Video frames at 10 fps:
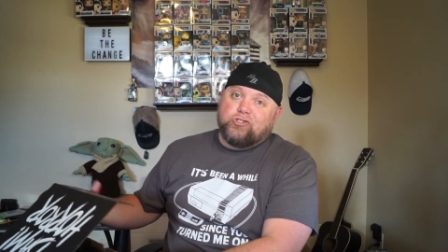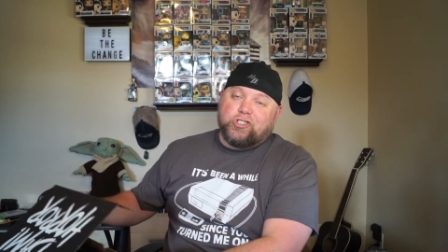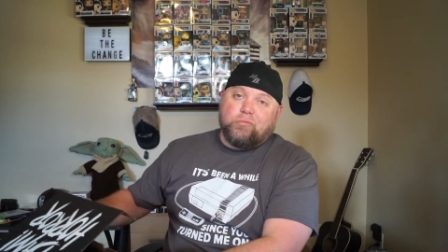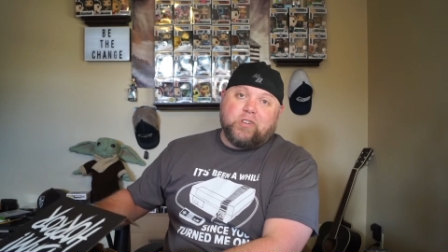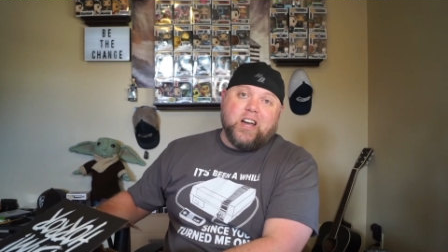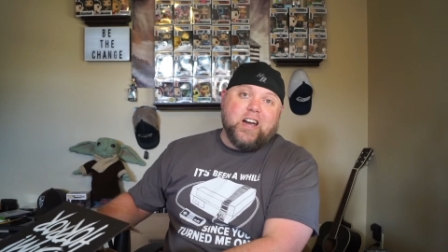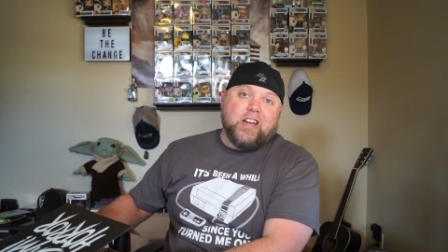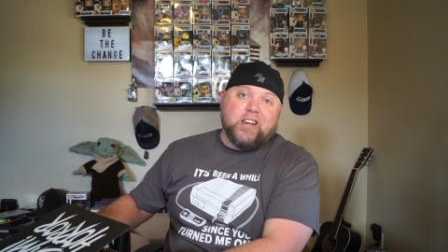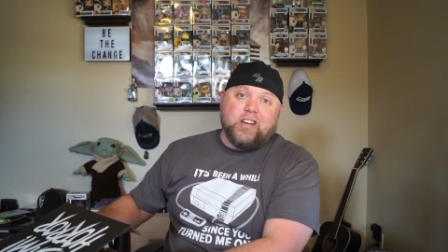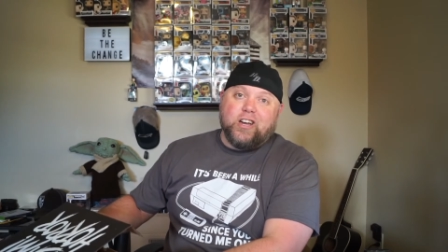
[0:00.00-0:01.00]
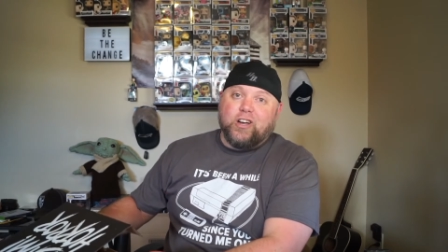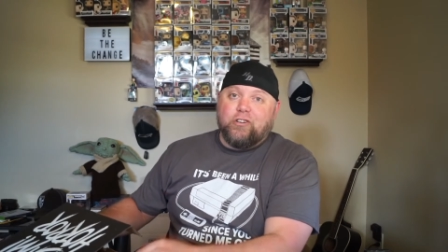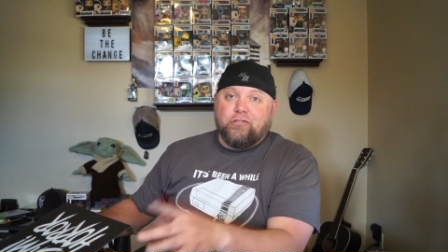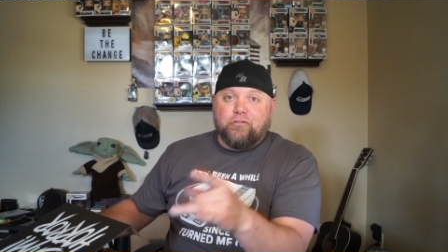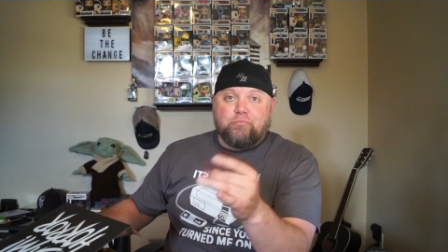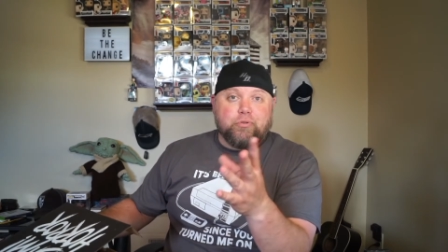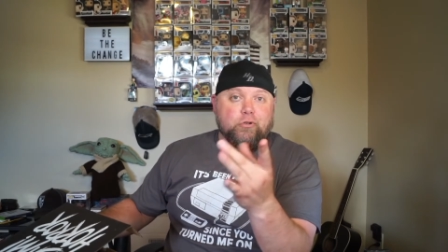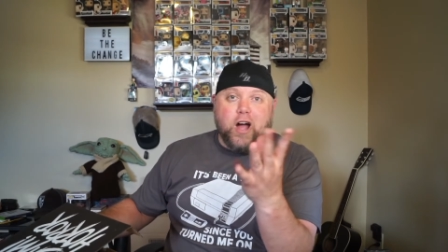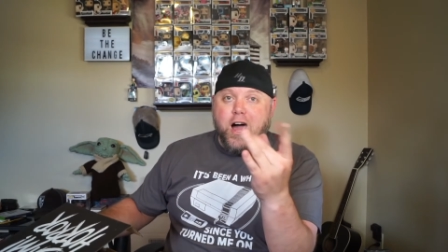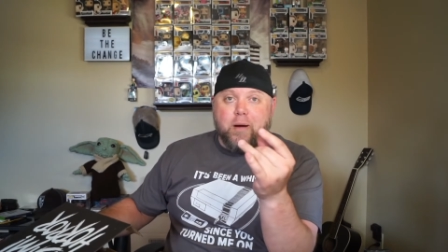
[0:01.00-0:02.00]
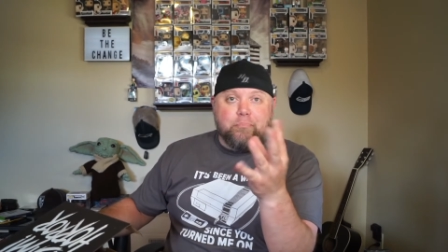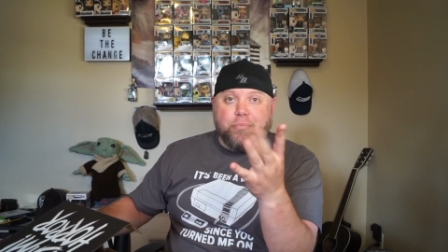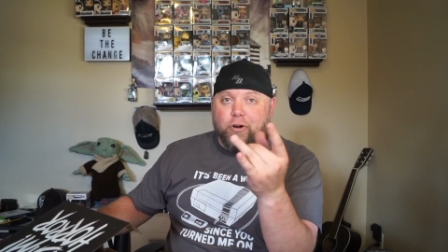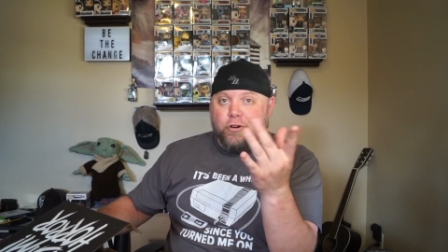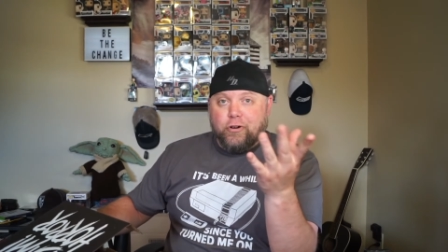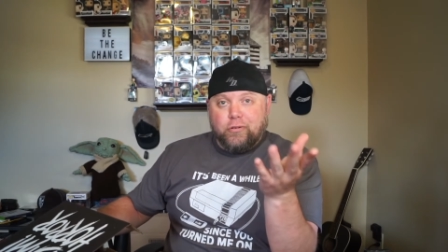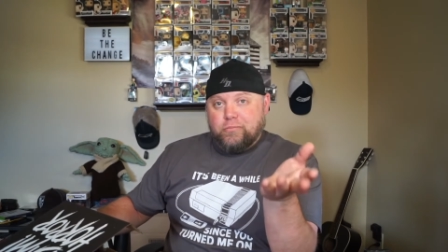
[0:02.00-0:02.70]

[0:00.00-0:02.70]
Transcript: some kind of prop or